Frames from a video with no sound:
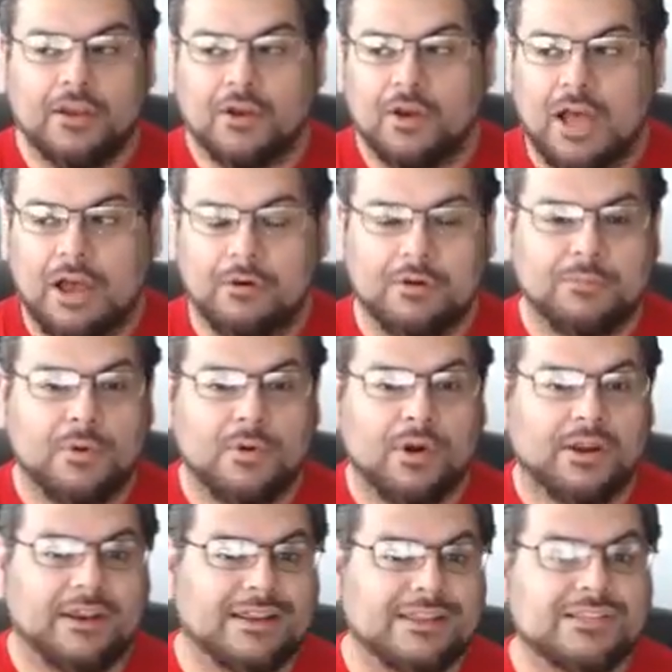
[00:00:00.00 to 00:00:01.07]
how important
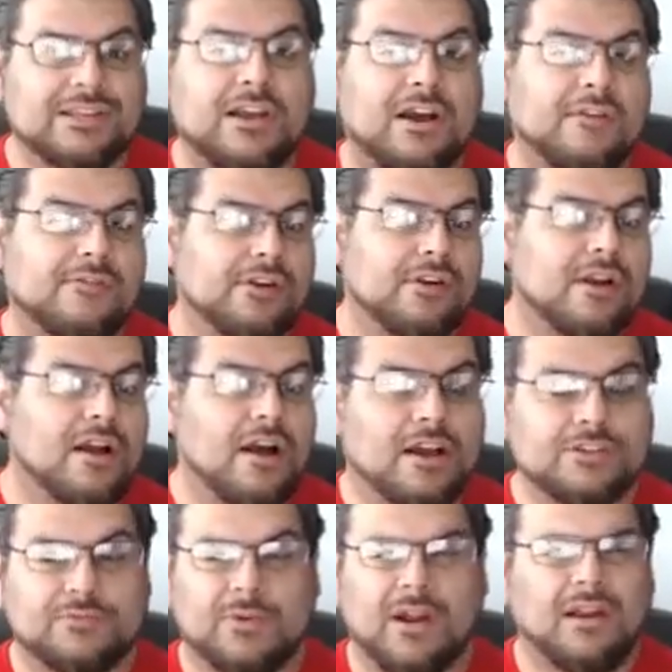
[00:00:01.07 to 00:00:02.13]
it is to cover your
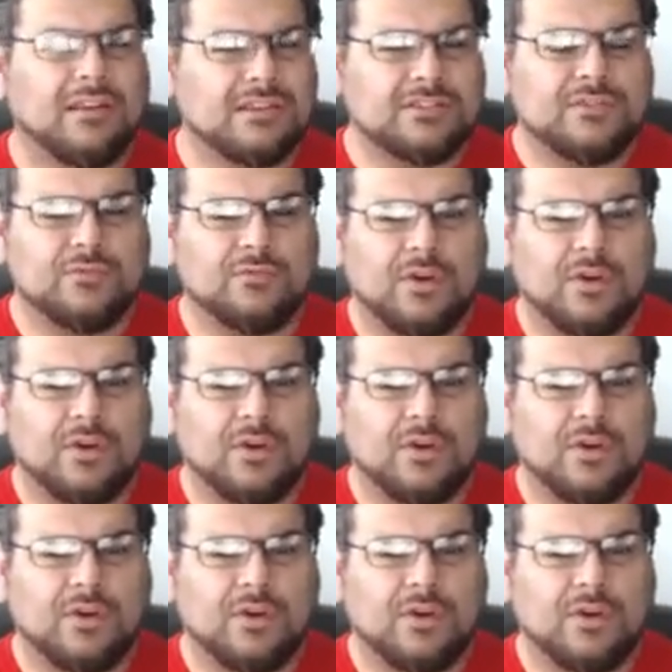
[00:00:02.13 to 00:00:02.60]
costs, regardless of,